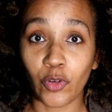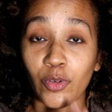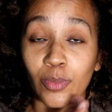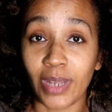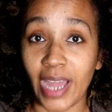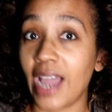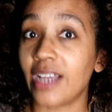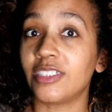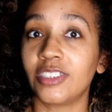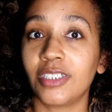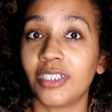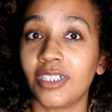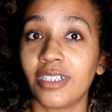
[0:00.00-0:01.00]
from last
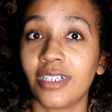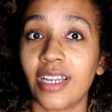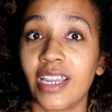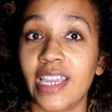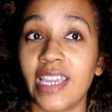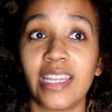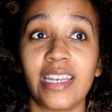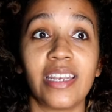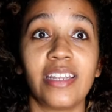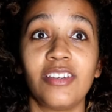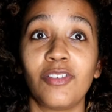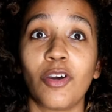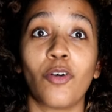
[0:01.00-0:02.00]
year in,
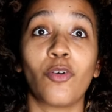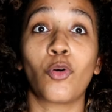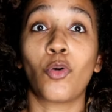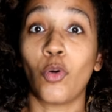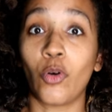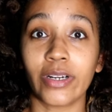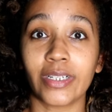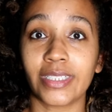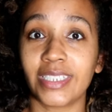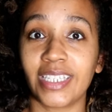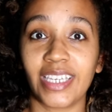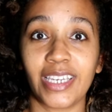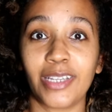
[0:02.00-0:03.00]
you know,
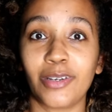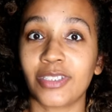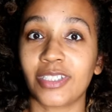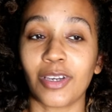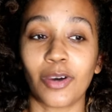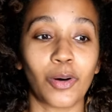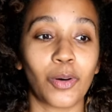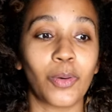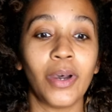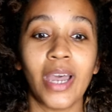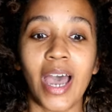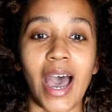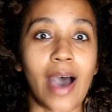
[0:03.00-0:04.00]
quarantine. So
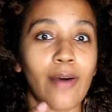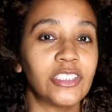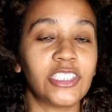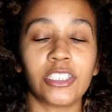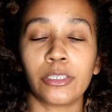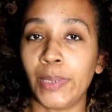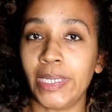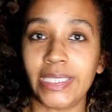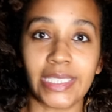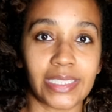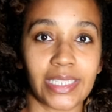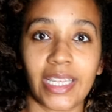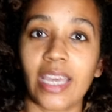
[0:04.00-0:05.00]
I was just
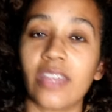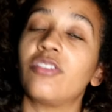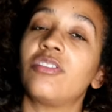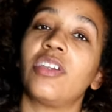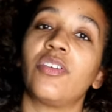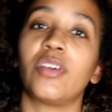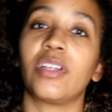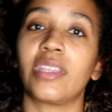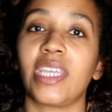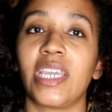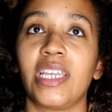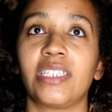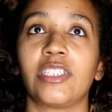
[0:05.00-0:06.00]
piecing together different
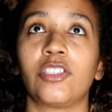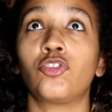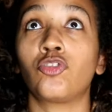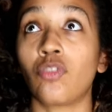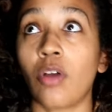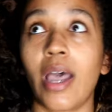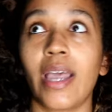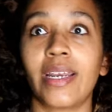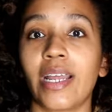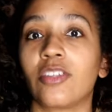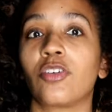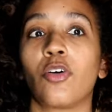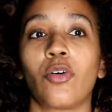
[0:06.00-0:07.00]
things and trying
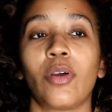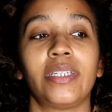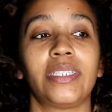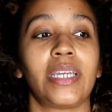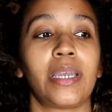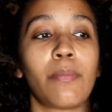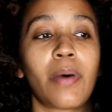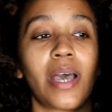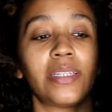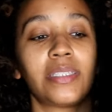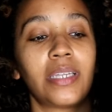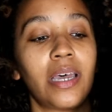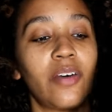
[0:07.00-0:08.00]
not to go crazy and buy
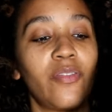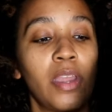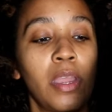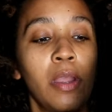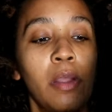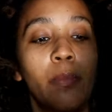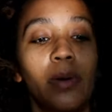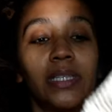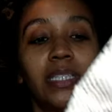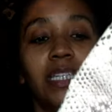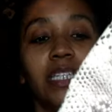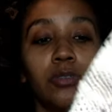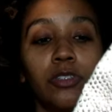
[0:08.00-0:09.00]
stuff. But
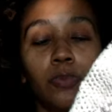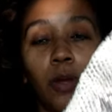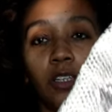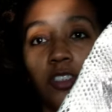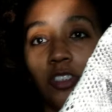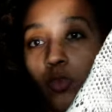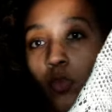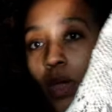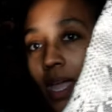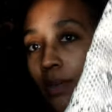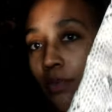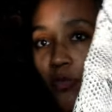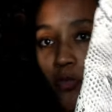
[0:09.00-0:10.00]
this was purchased
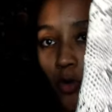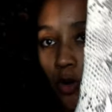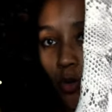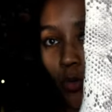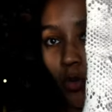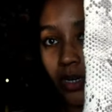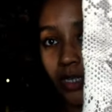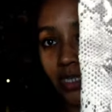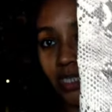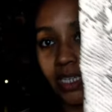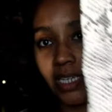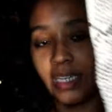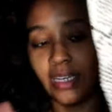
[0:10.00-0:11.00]
way before
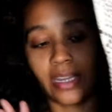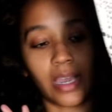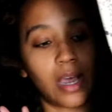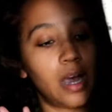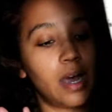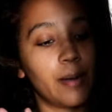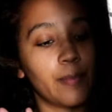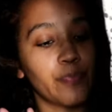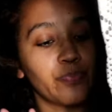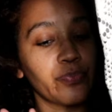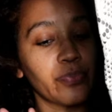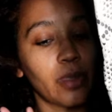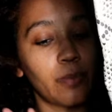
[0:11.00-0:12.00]
quarantine. Um,
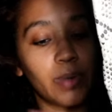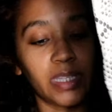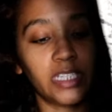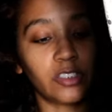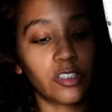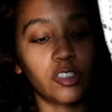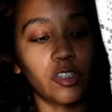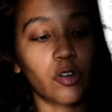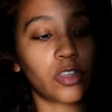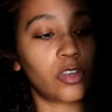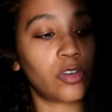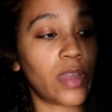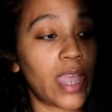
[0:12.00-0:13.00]
but these are so
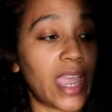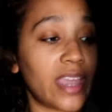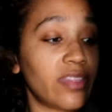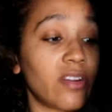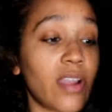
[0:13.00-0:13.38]
cute and they're